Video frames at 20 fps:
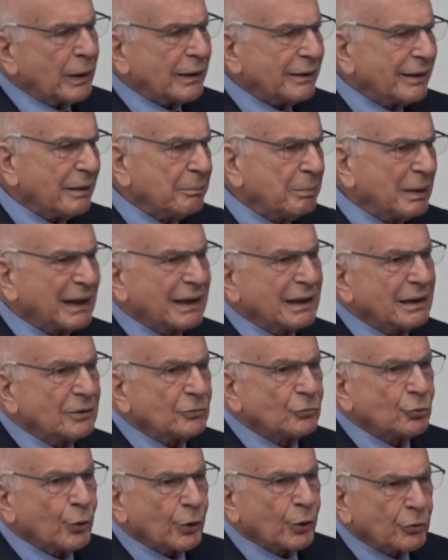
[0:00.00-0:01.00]
when they
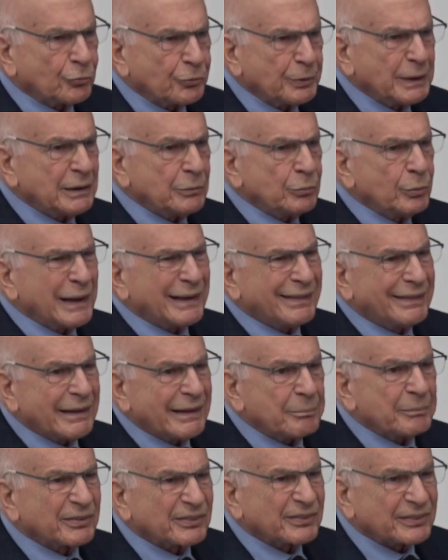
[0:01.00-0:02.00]
begin to agree
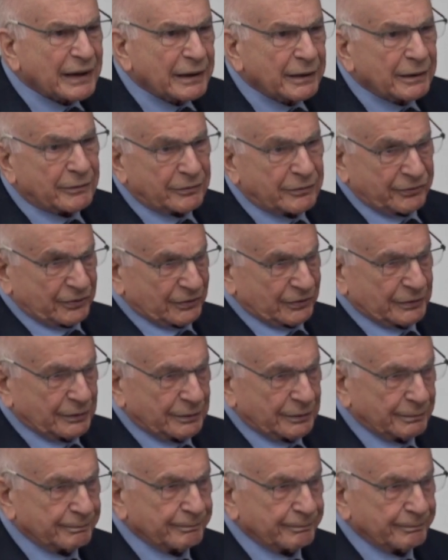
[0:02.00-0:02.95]
with themselves.